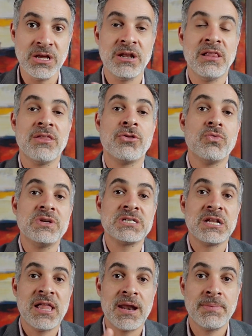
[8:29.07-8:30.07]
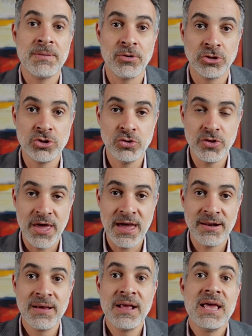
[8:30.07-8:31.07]
And the reason a lot of people do
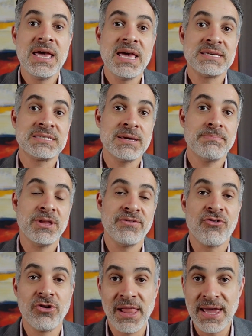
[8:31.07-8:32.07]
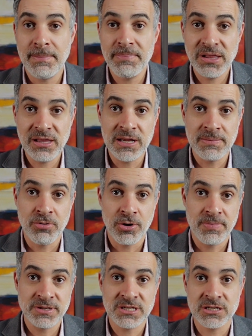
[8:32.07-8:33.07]
that is simply for liability
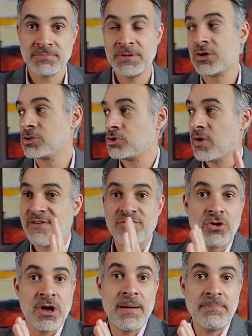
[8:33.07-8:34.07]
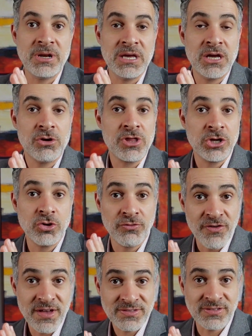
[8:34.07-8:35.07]
purposes, because you have your company here that you're
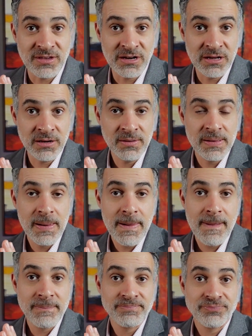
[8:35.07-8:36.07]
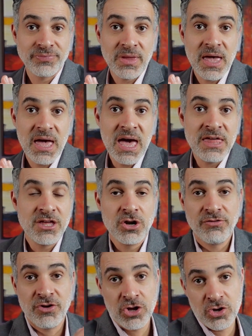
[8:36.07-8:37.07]
vested in, and then
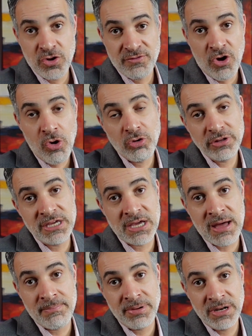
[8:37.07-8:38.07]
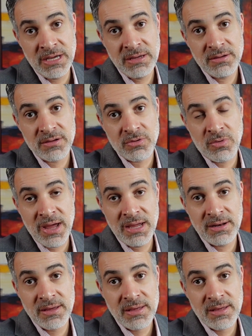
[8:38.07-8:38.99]
over here you have a holding company, right?